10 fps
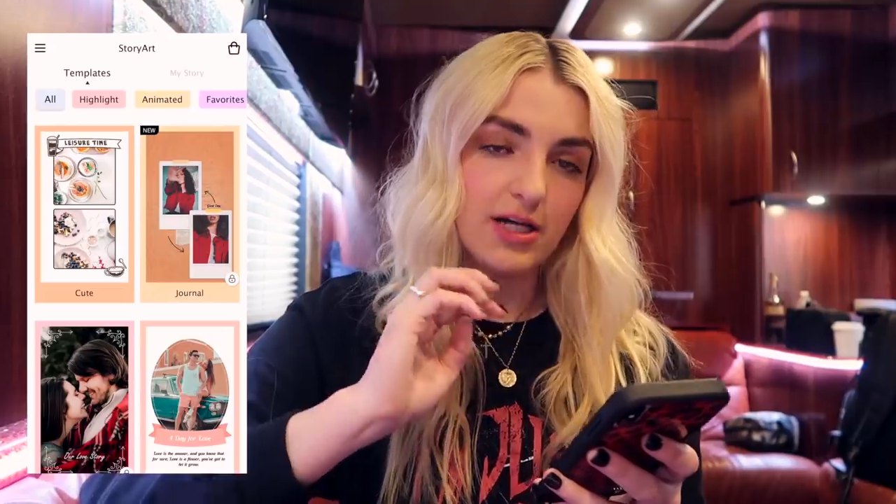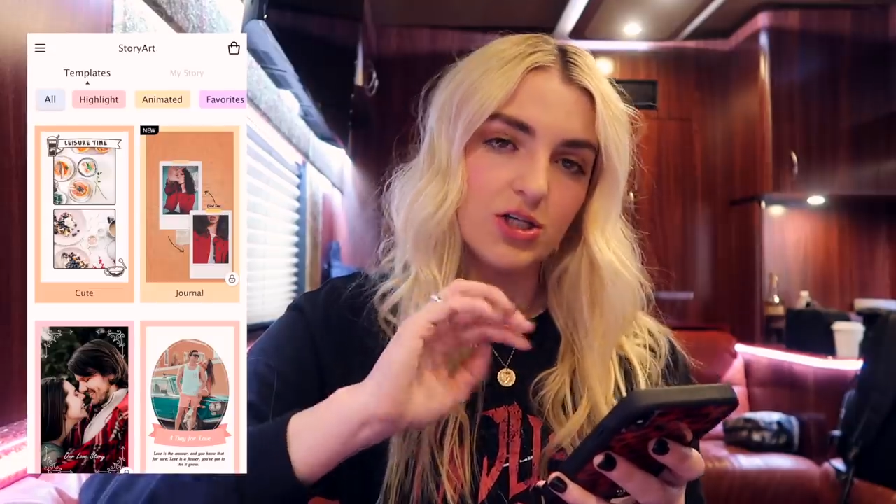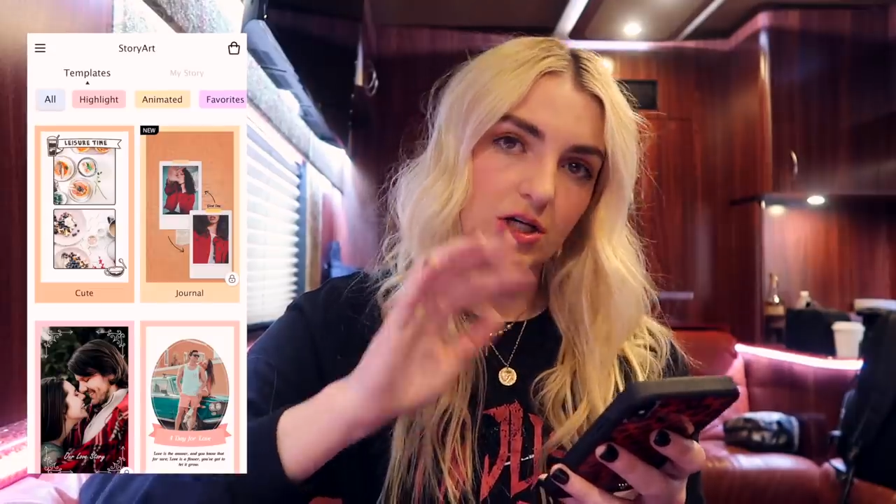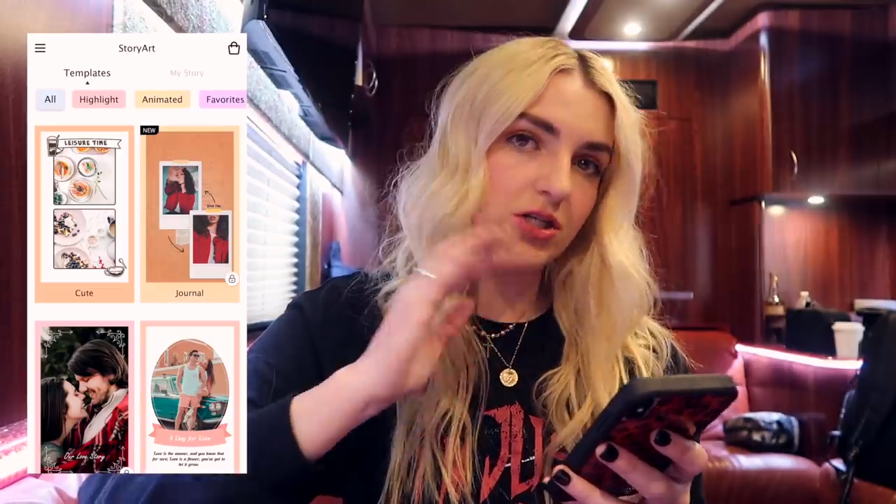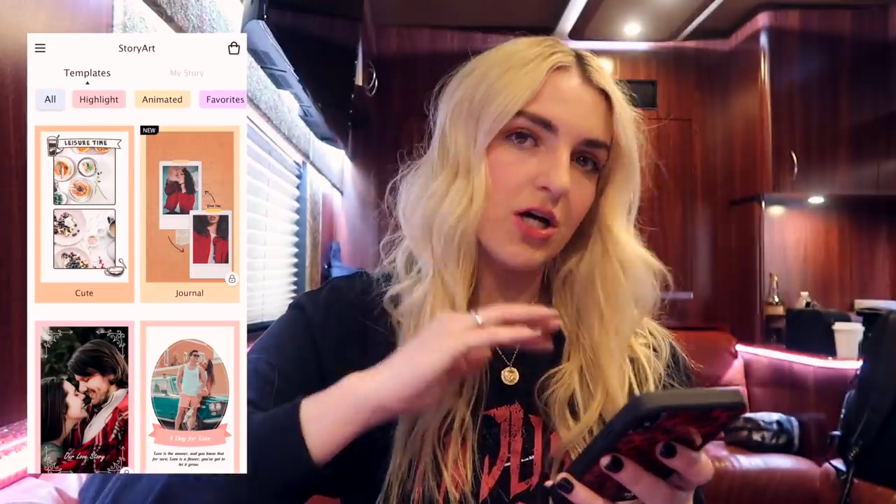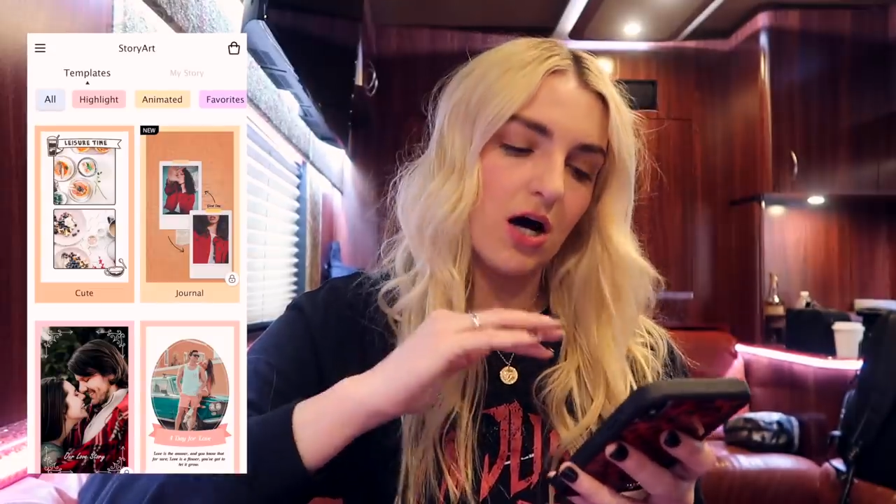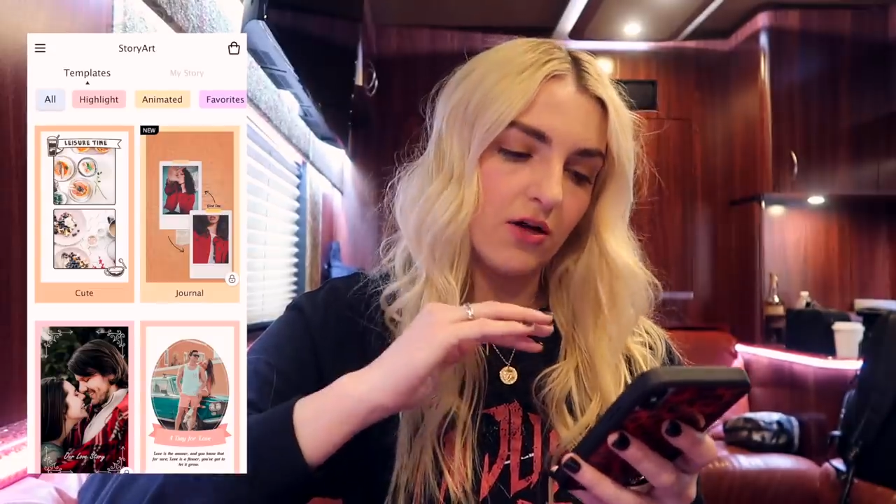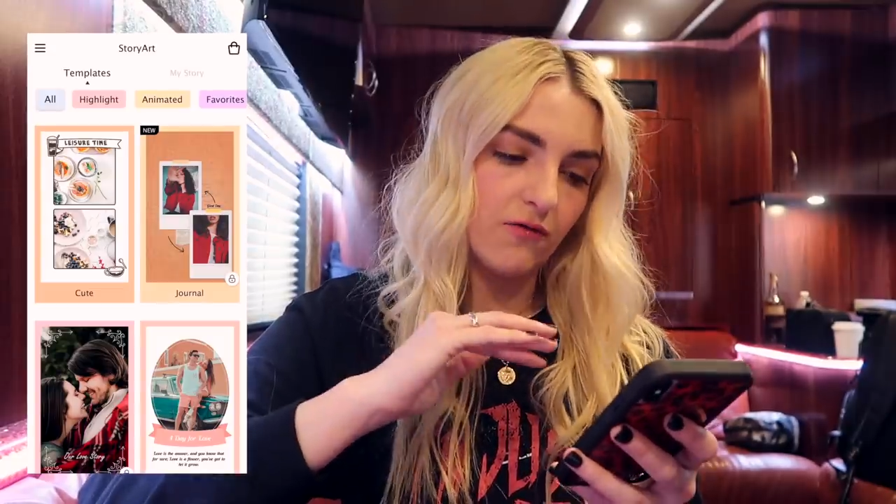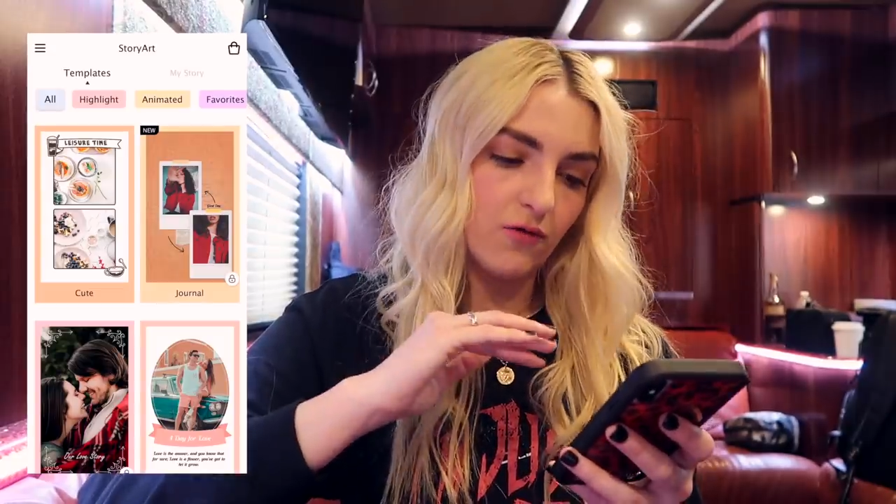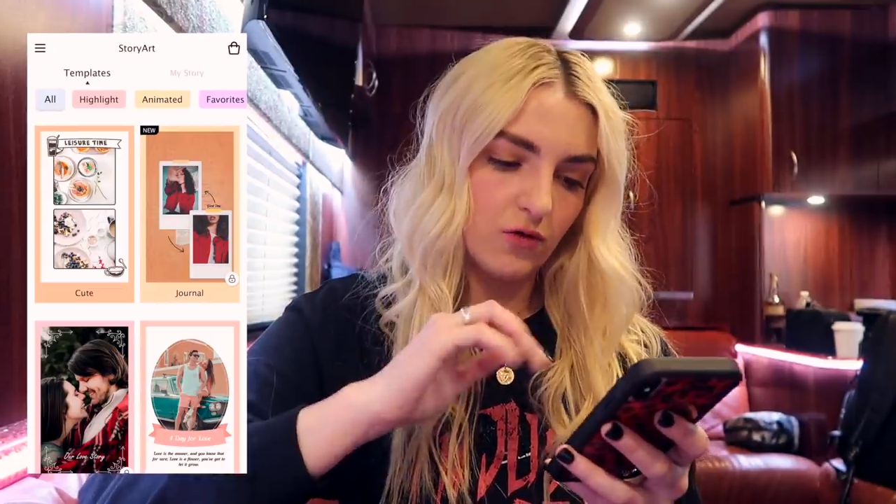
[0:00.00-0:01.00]
I just got
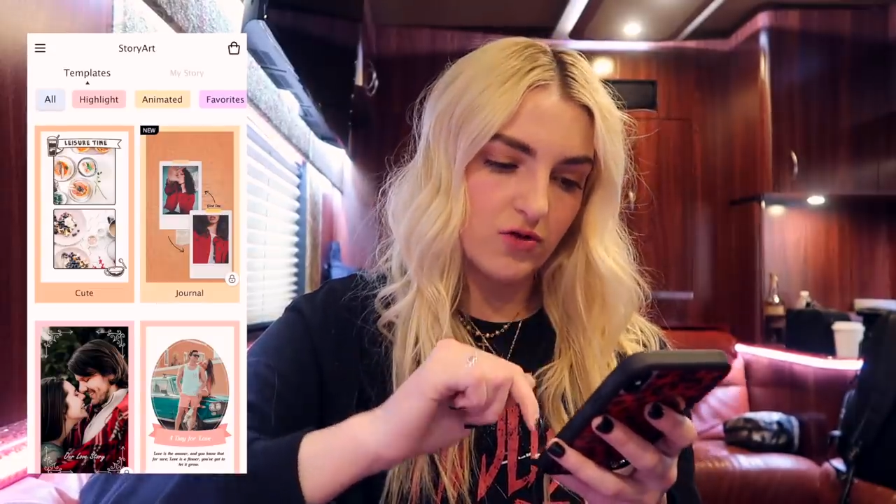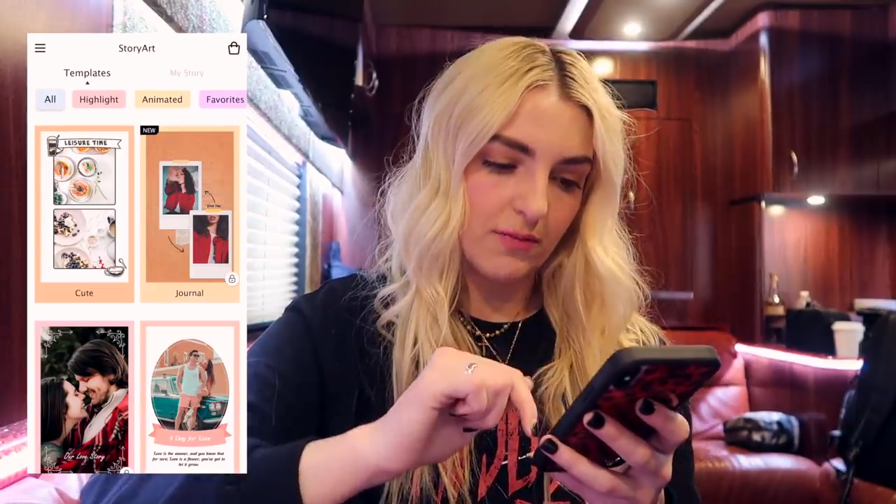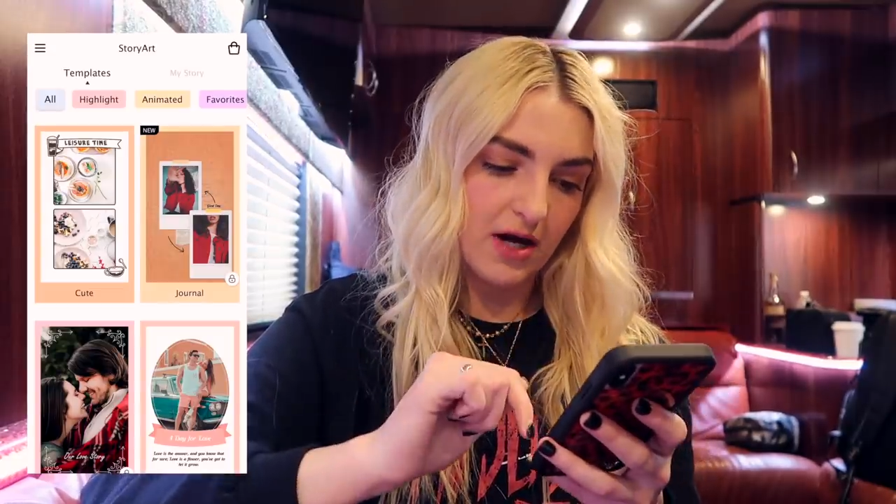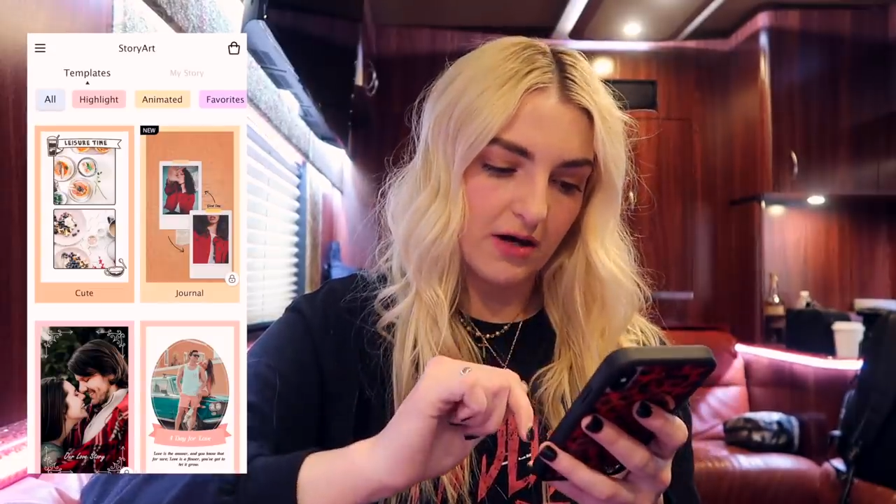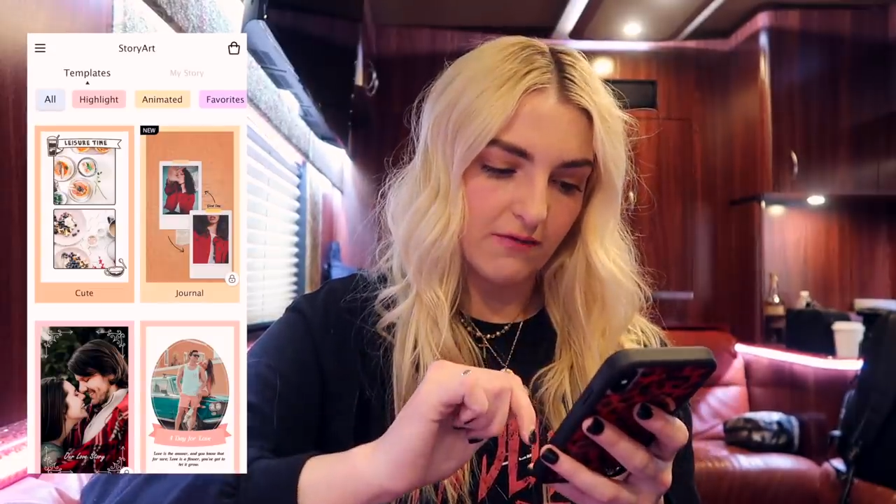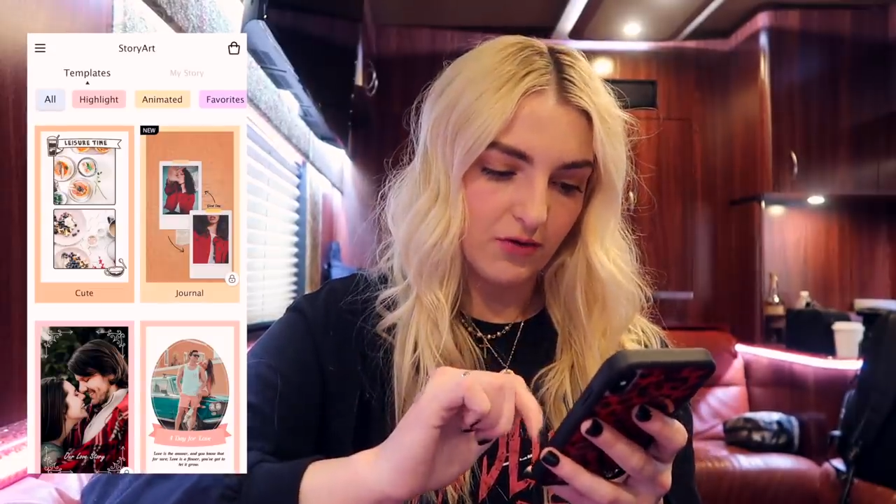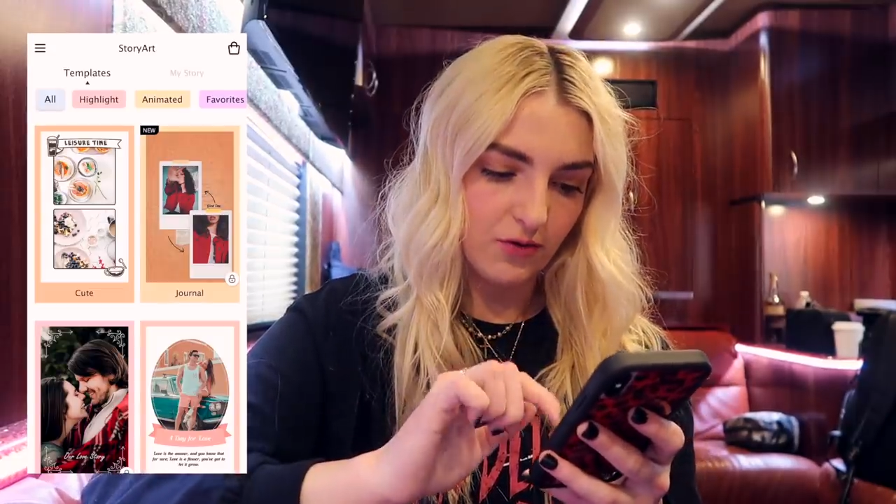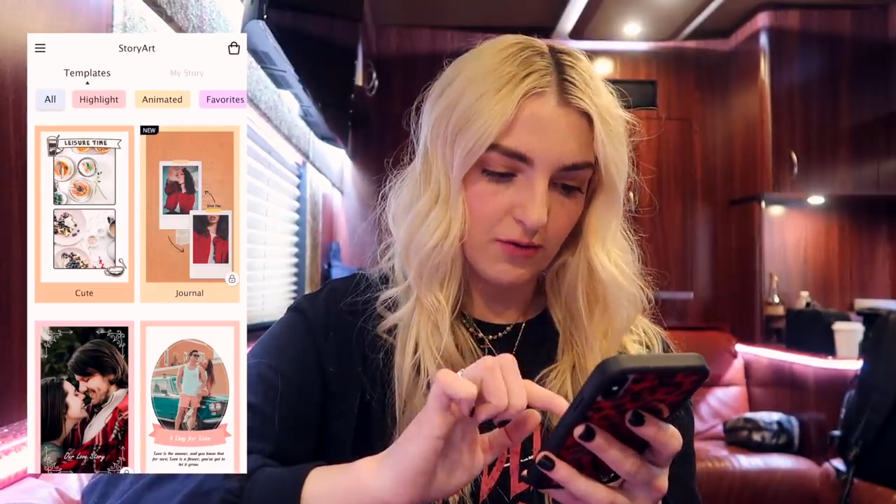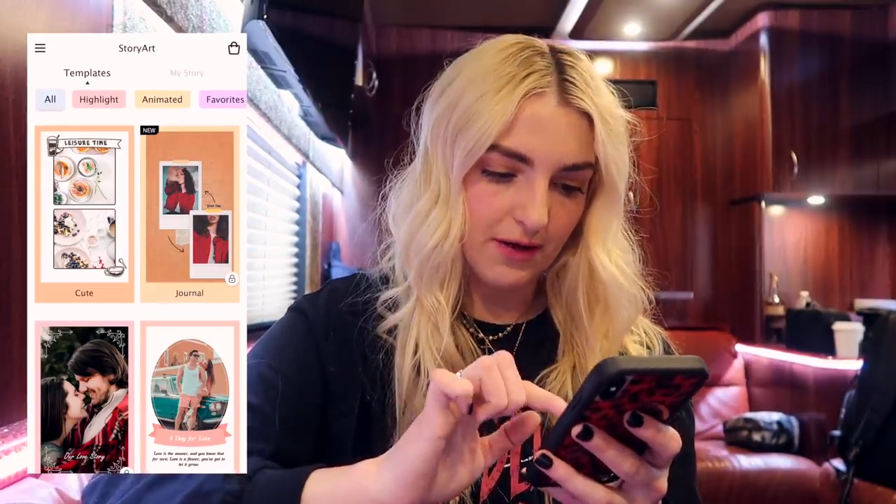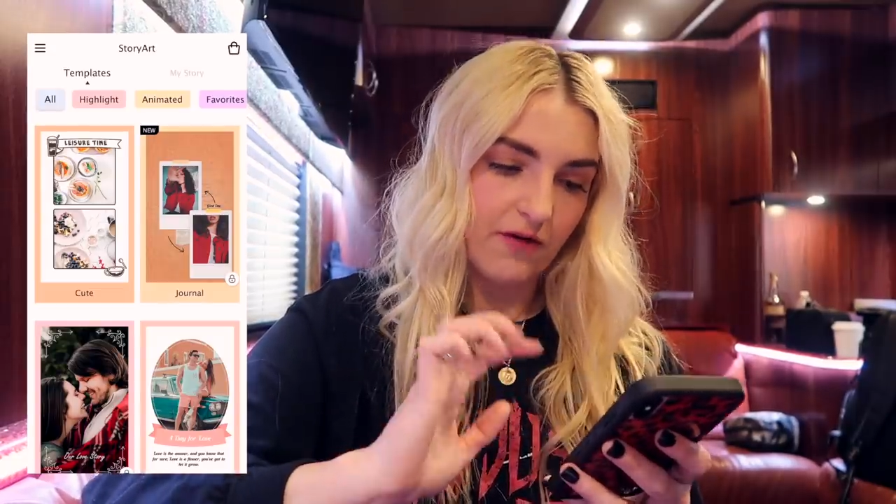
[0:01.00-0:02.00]
Unfold, so I'm kind of new
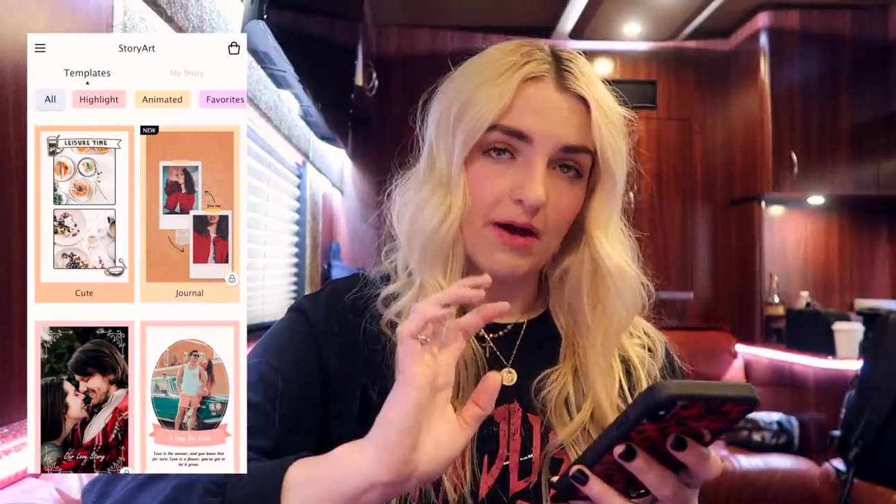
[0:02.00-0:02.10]
to it.